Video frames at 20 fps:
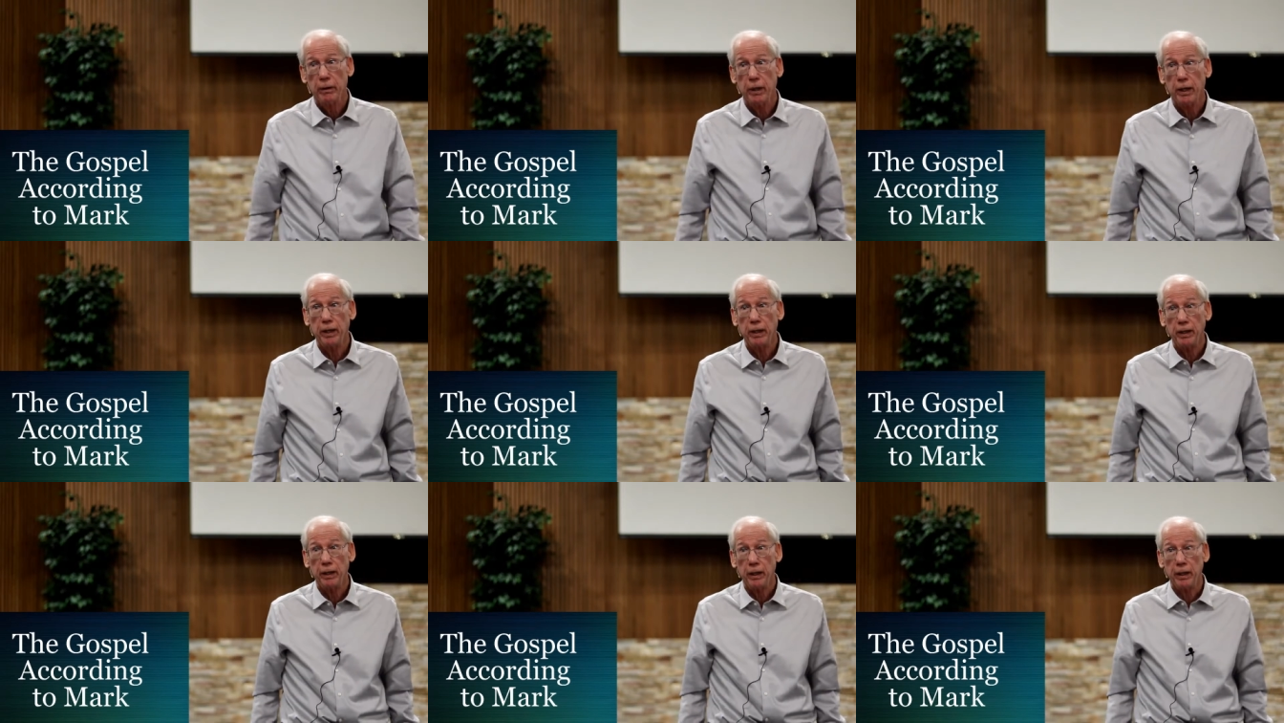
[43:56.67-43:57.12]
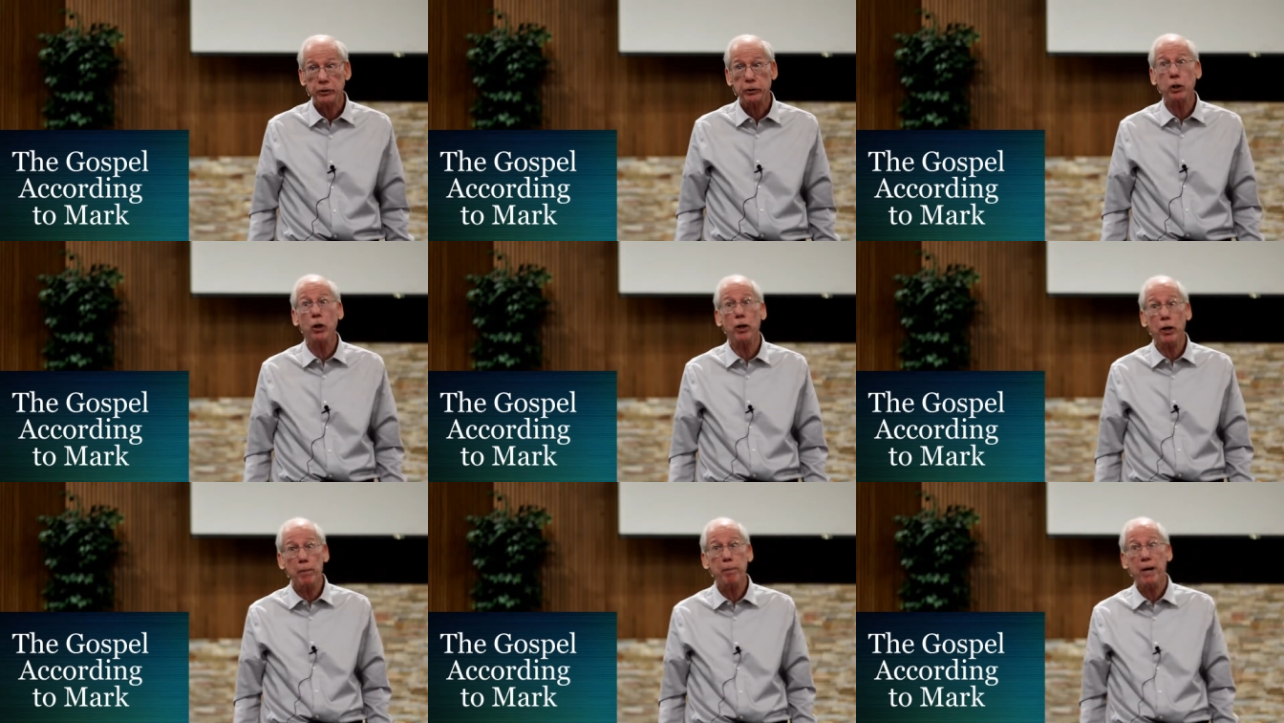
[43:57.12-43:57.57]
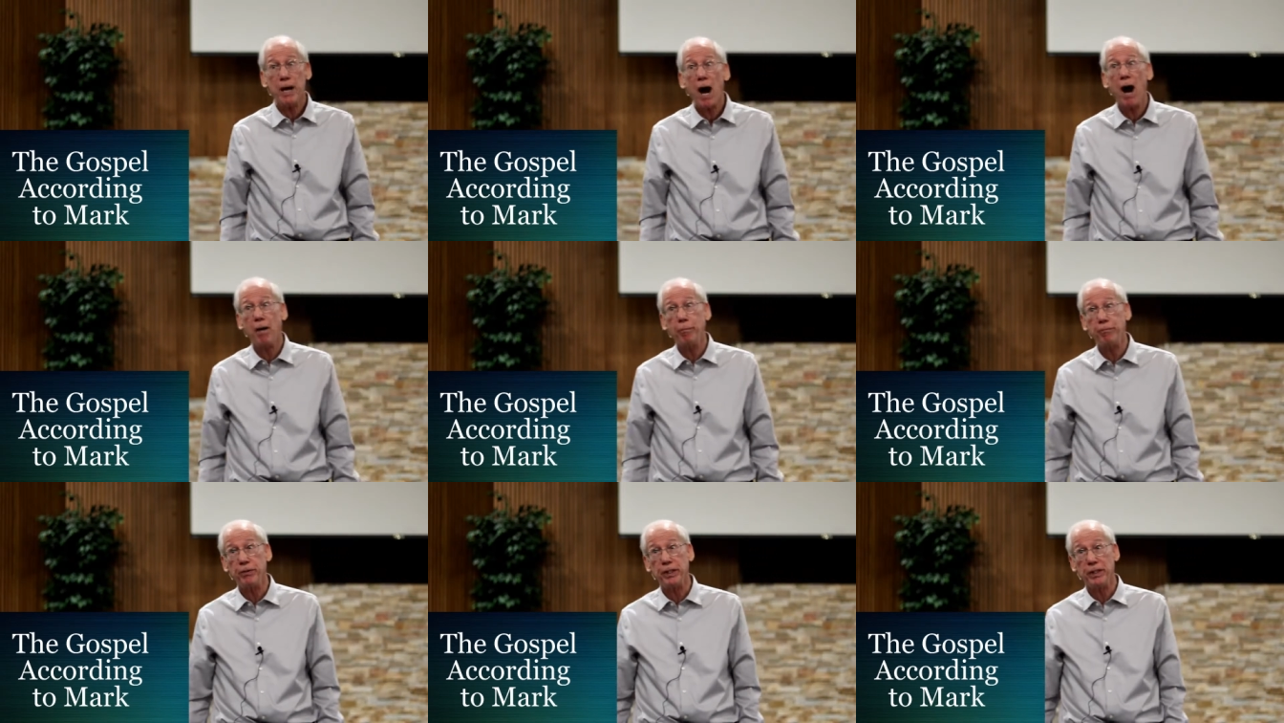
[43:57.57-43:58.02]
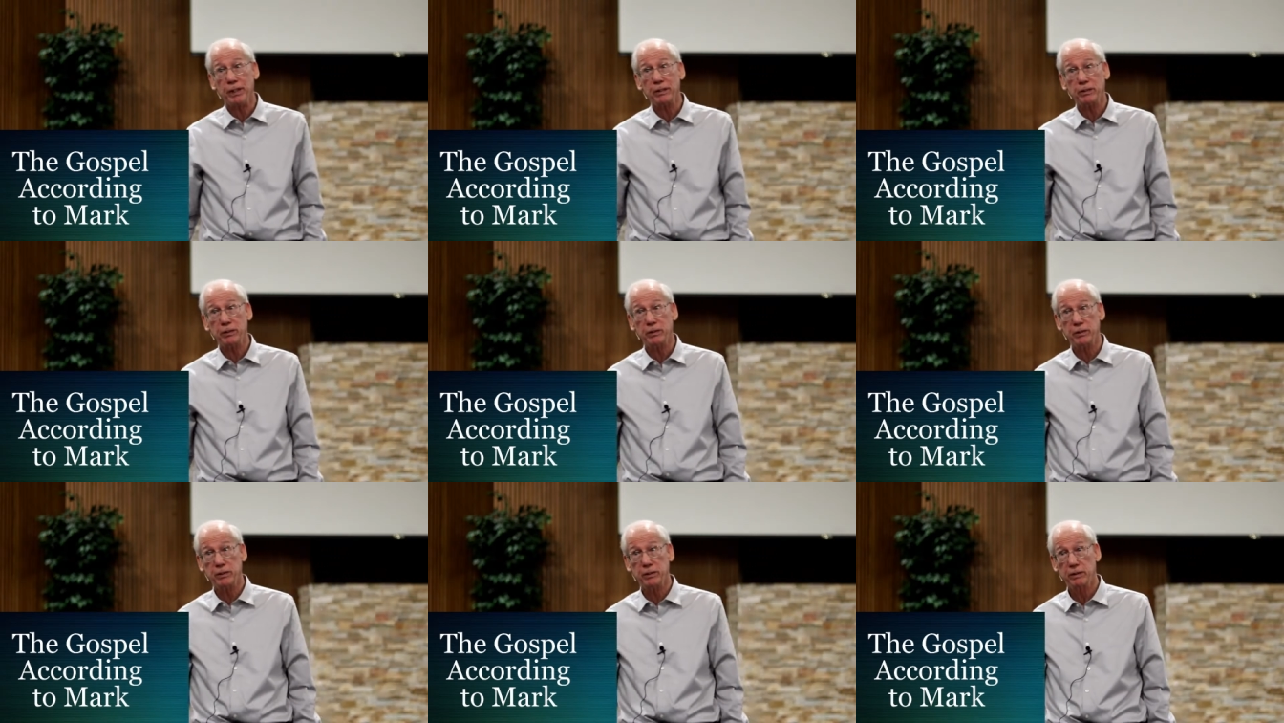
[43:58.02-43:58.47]
Okay? It's going to be
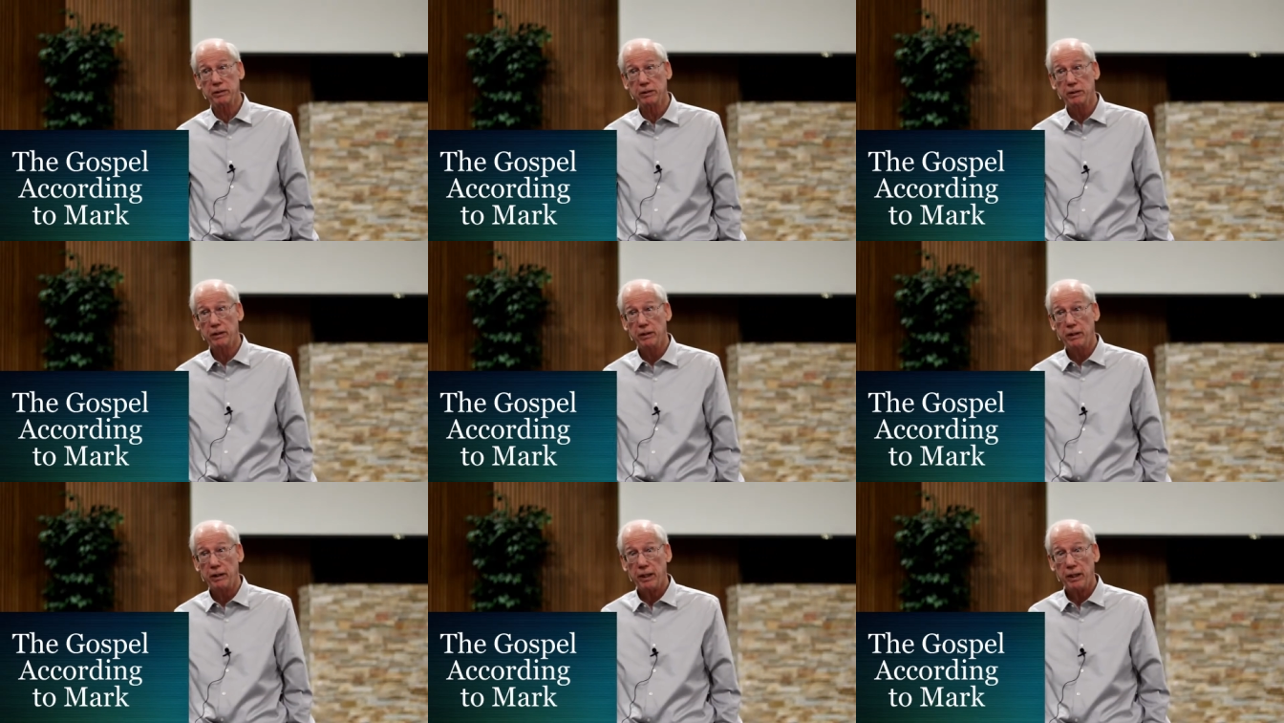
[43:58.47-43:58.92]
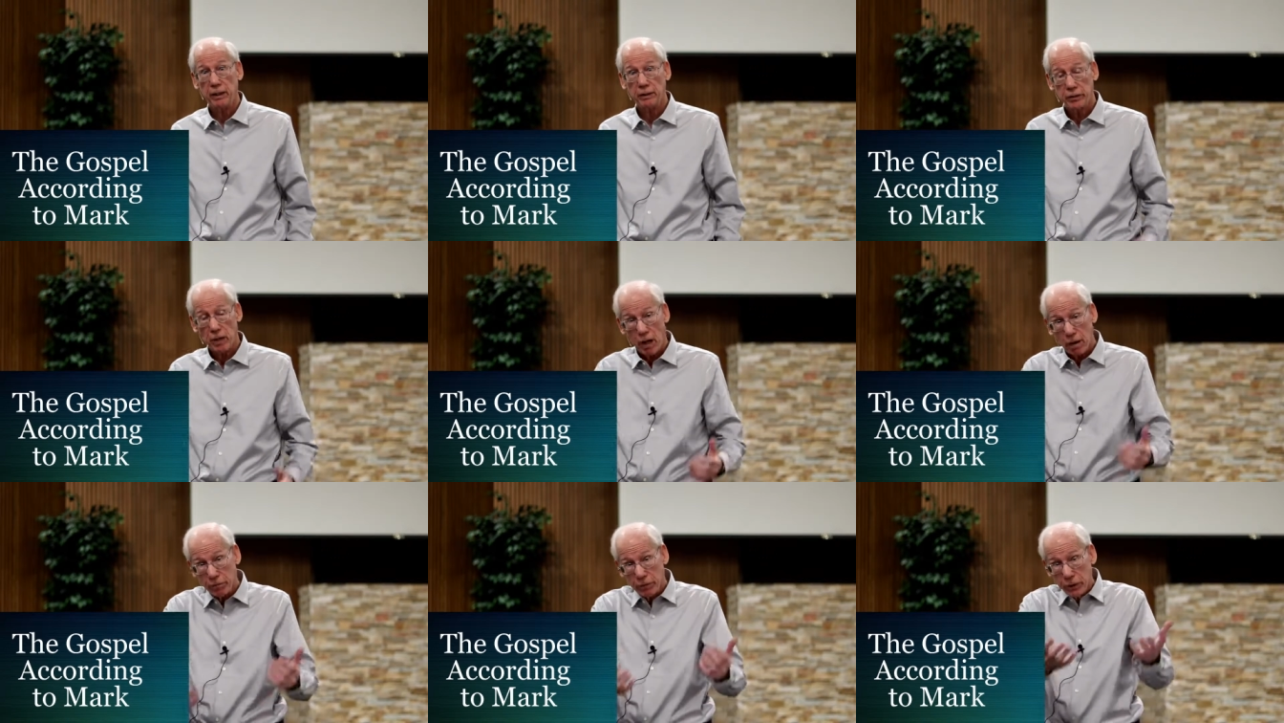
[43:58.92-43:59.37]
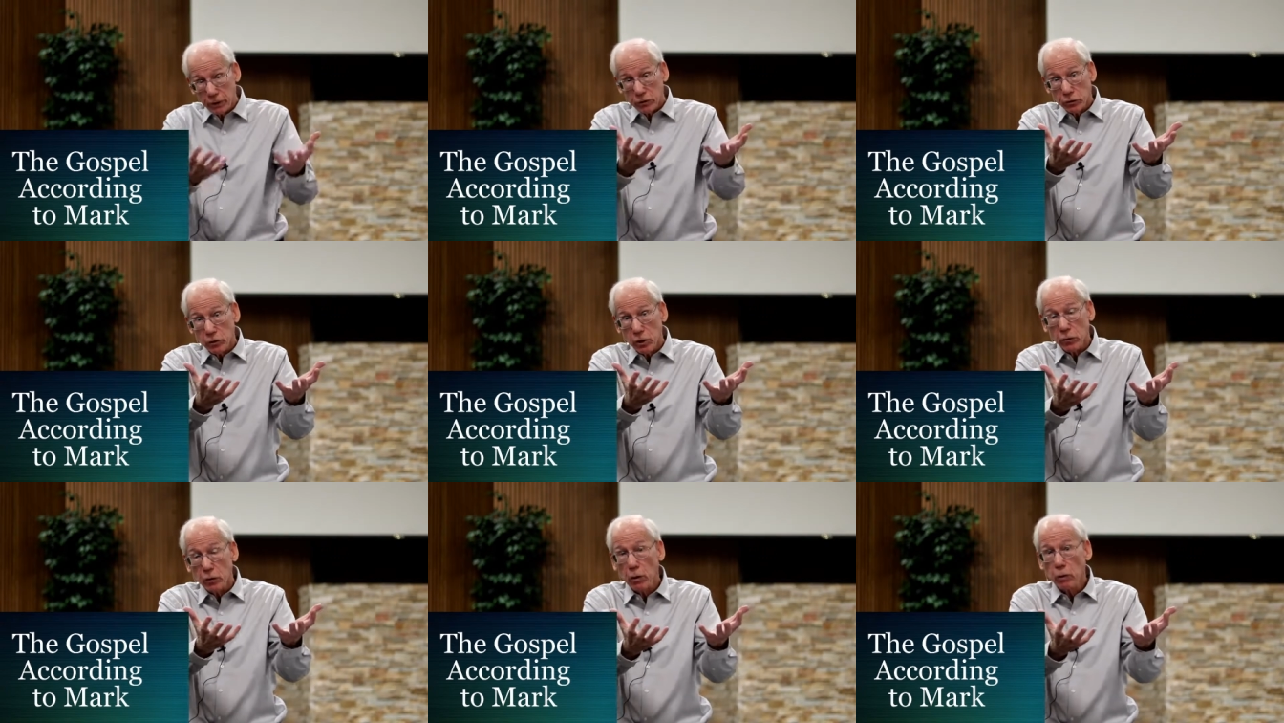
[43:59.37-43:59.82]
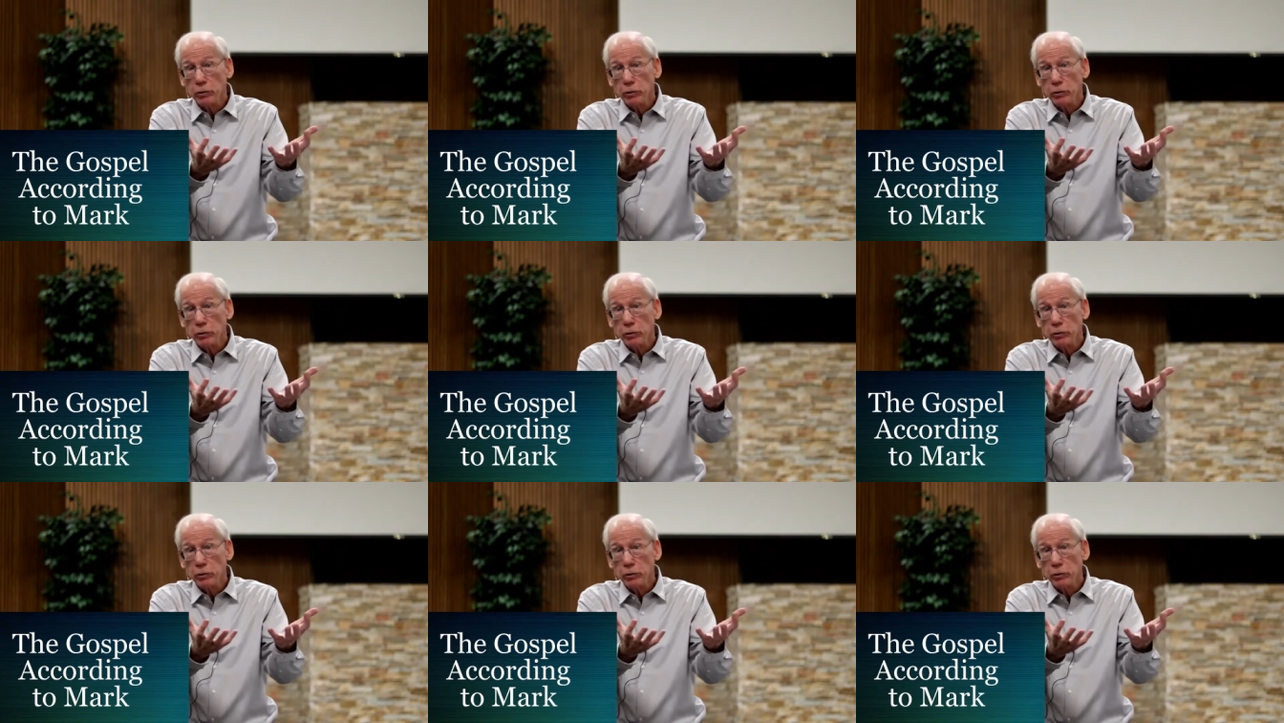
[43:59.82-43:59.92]
obvious. And it's obvious to